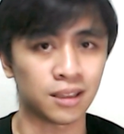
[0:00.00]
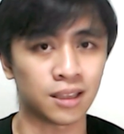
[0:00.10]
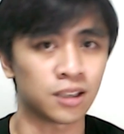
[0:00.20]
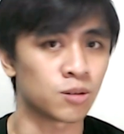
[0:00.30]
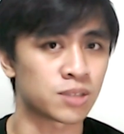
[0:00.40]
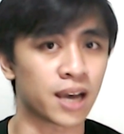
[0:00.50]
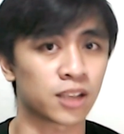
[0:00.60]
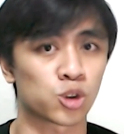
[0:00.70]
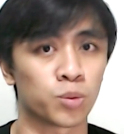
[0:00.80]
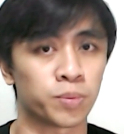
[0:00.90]
did use that
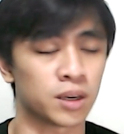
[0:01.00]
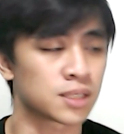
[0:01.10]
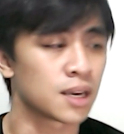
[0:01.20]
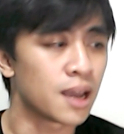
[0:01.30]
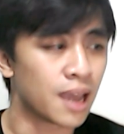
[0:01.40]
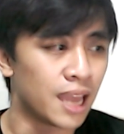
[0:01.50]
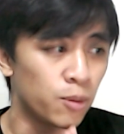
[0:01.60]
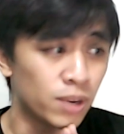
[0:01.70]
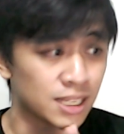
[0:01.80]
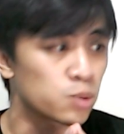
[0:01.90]
Tropius.
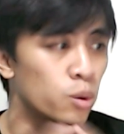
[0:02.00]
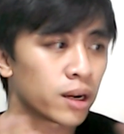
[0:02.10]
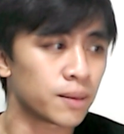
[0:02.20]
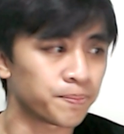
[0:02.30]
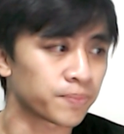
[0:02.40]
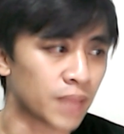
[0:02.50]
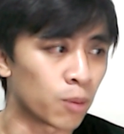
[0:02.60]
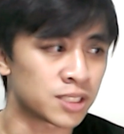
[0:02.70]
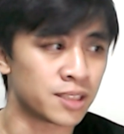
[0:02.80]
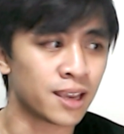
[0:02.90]
Anyways, that's what I
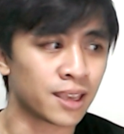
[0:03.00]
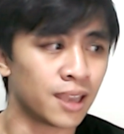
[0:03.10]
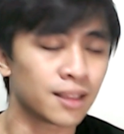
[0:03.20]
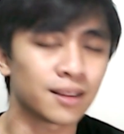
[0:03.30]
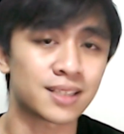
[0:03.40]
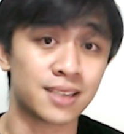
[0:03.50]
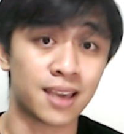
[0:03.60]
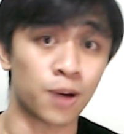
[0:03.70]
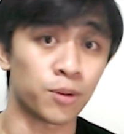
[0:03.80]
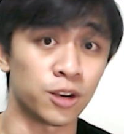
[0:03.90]
was thinking. Let's see
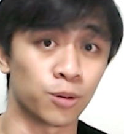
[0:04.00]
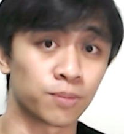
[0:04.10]
how we do.